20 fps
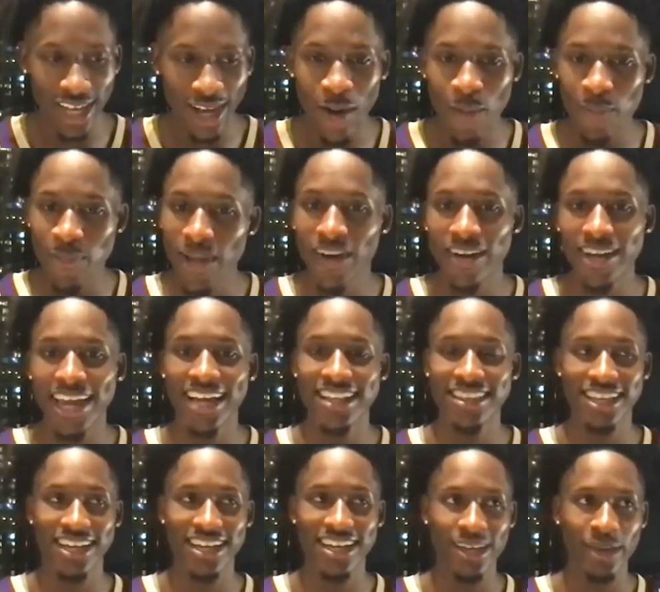I hope y'all
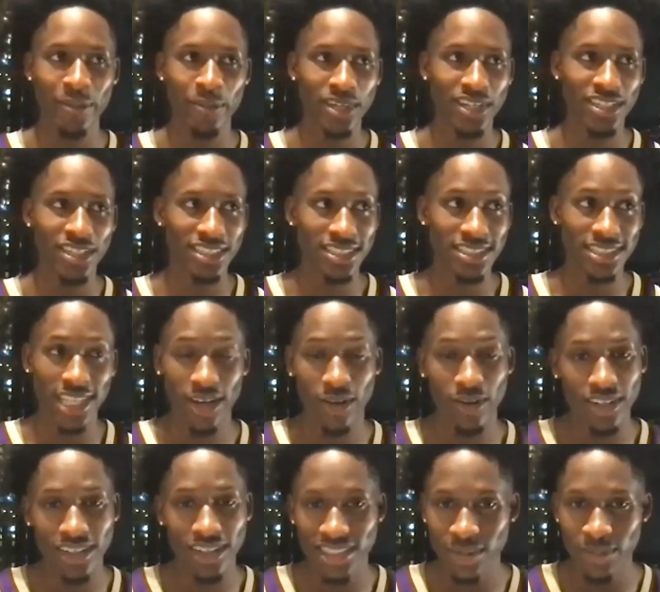got that because it
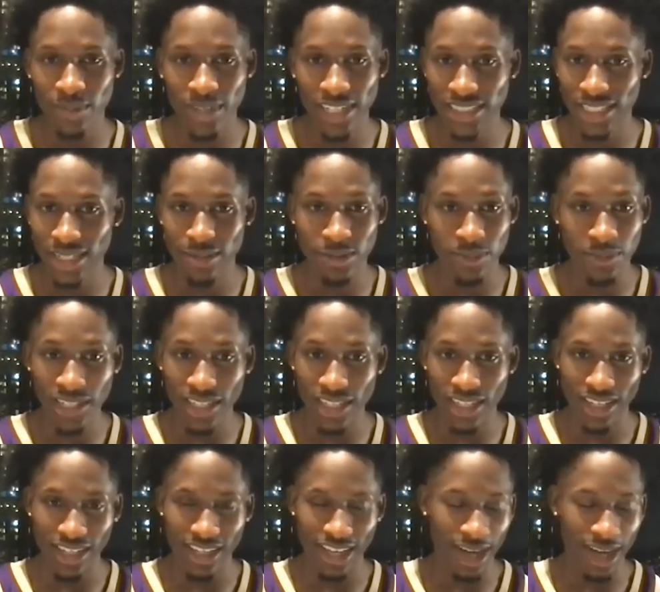sounds good to me as I'm
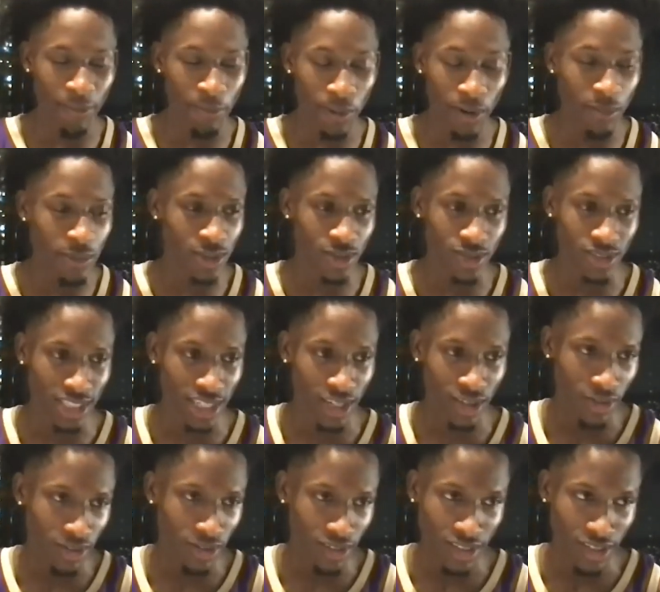speaking it. I promise you it
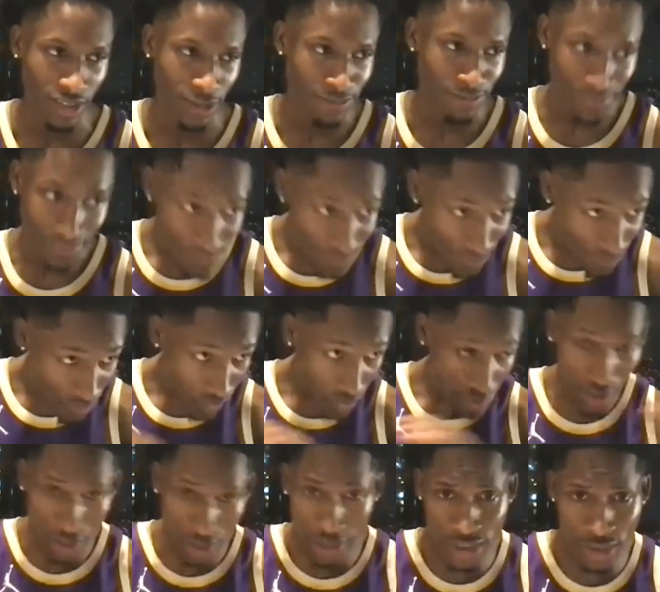sounds good.
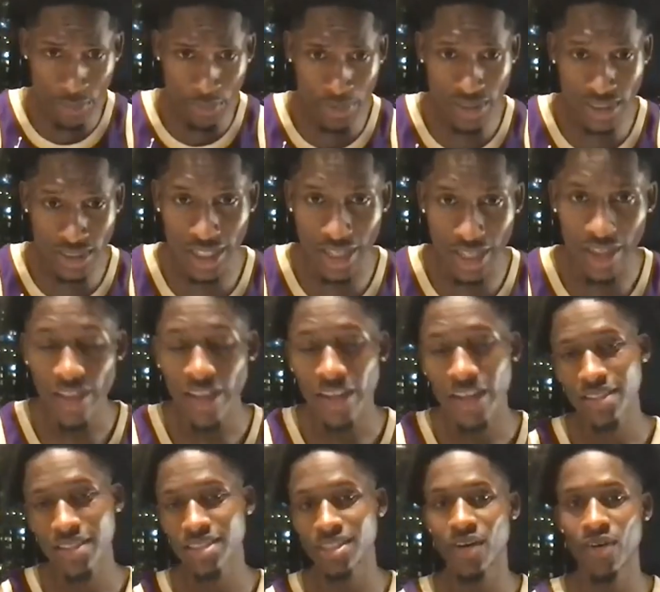100%.
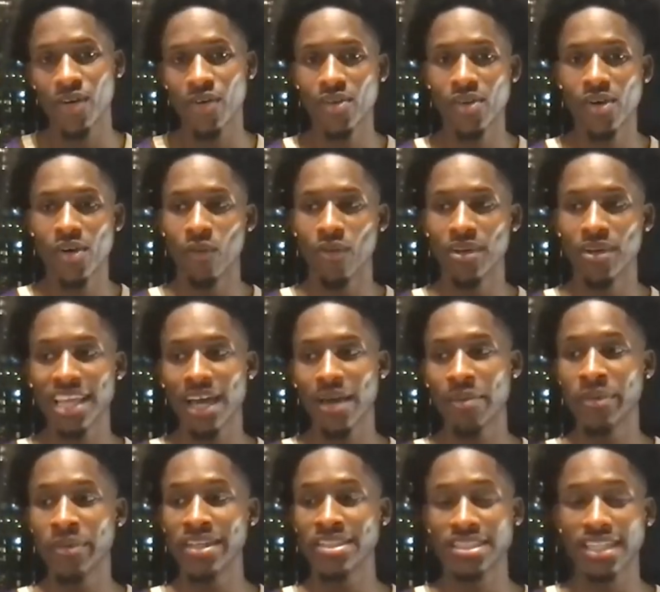So with
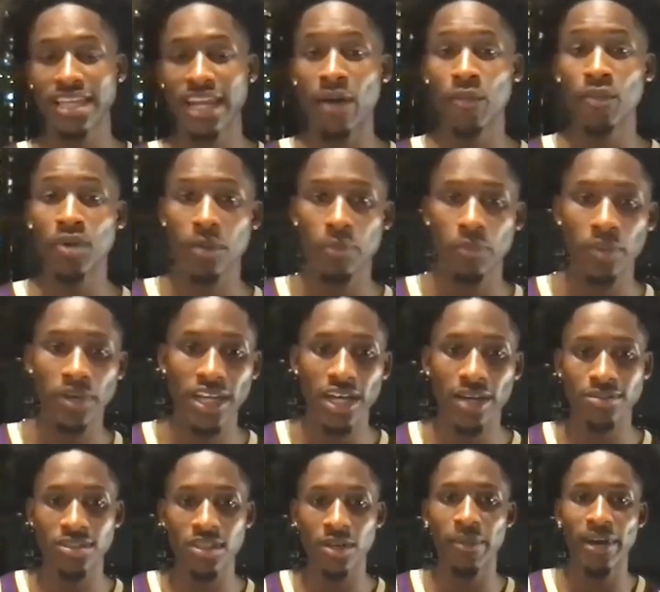that being said, I want to bring
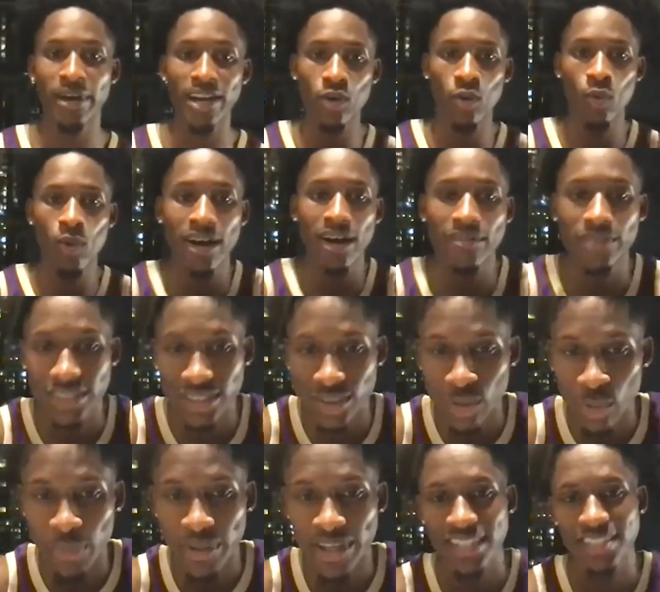up somebody who I have a
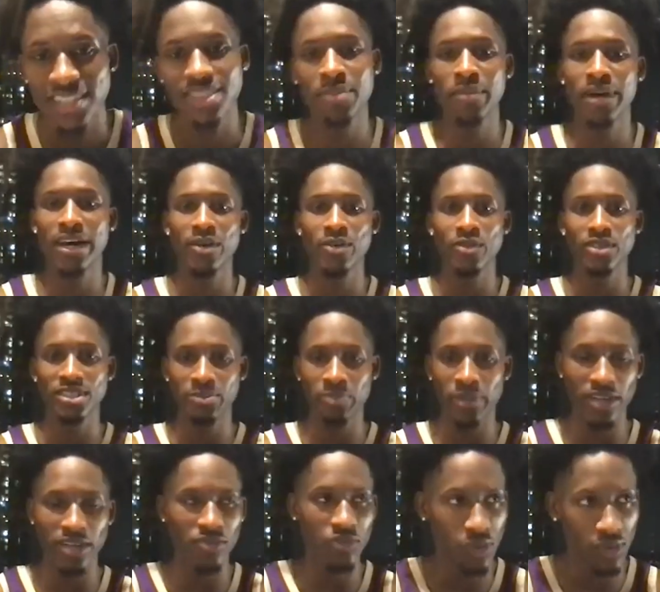stupendous amount of
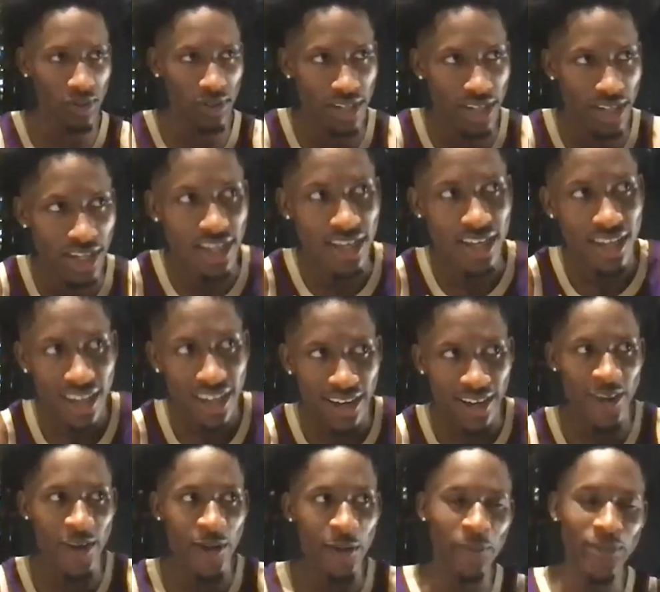respect for.
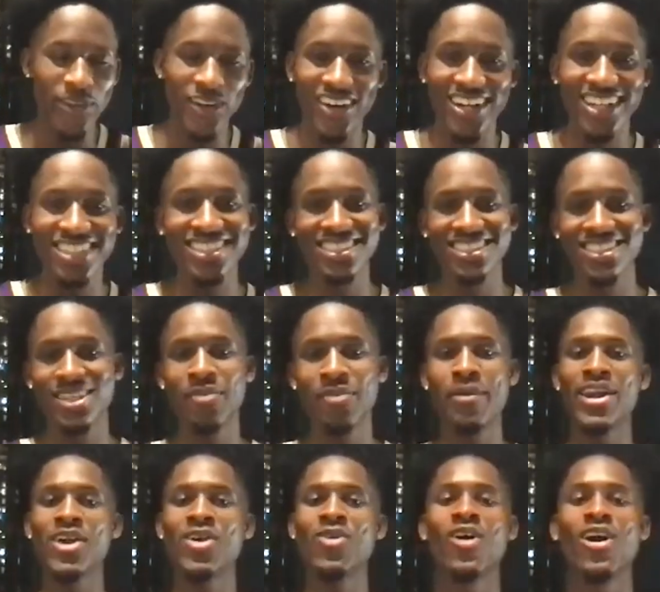You know, this is
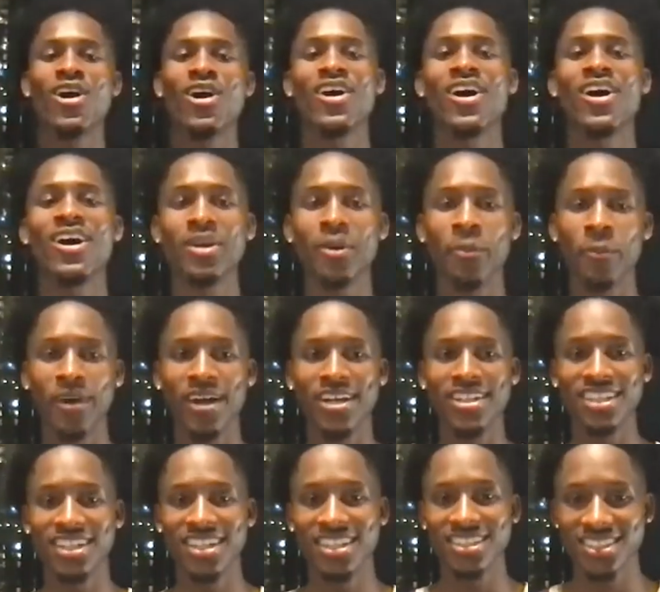somebody who I call a
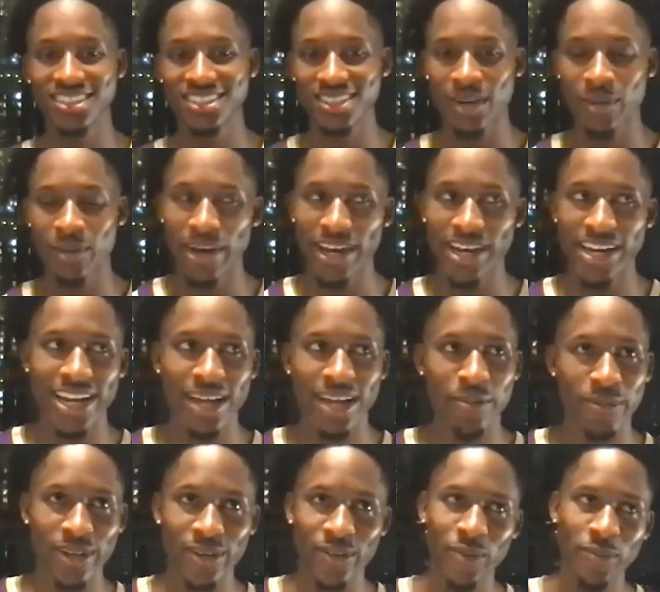brother. This is somebody
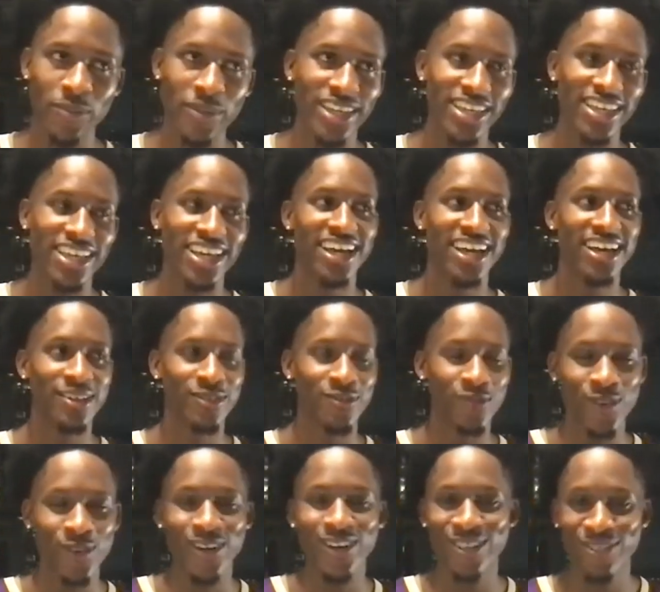that been with me
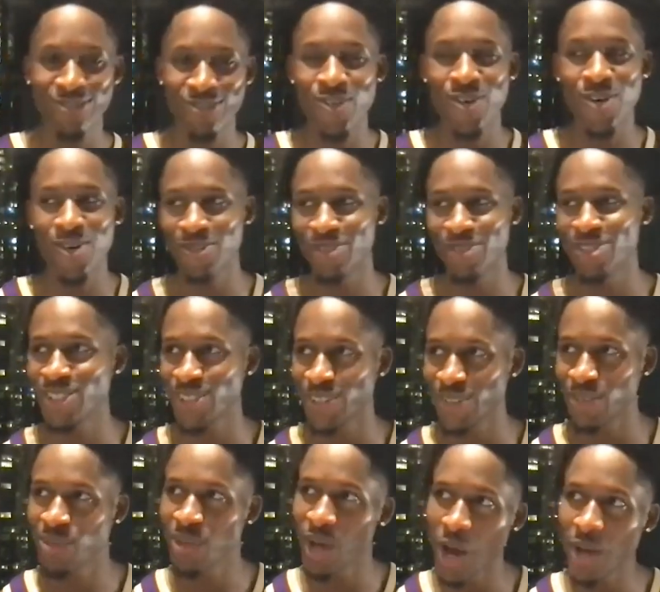
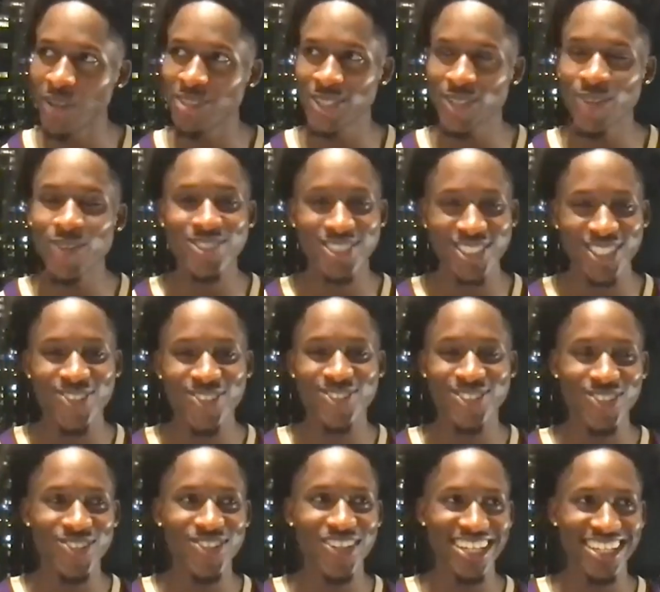for
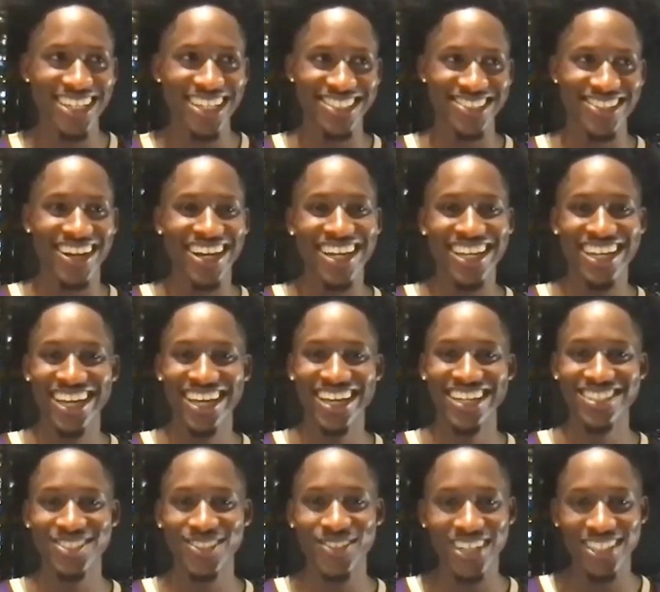two years,
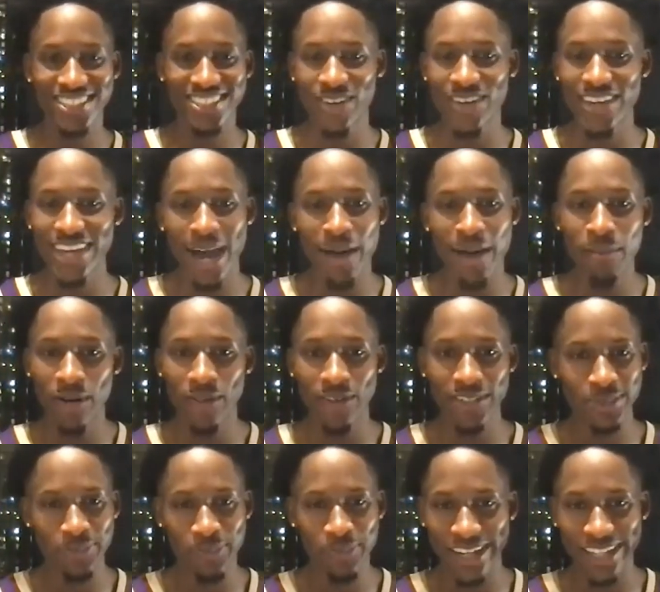right? 2 years. So he got my
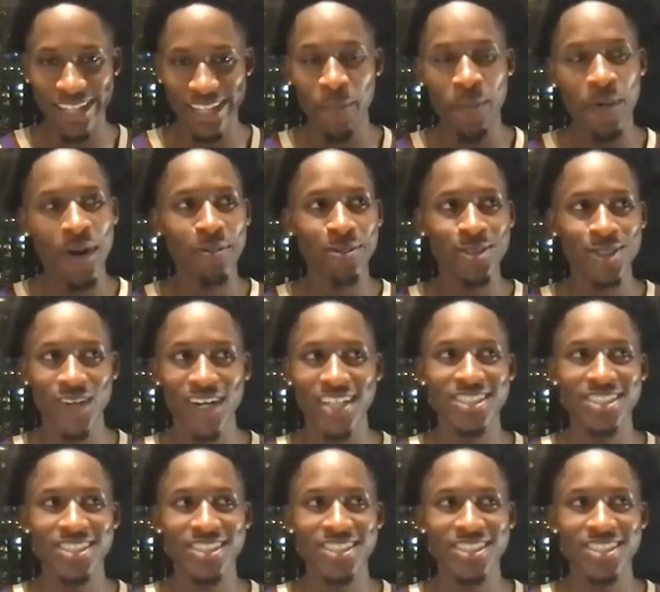respect. I promise you.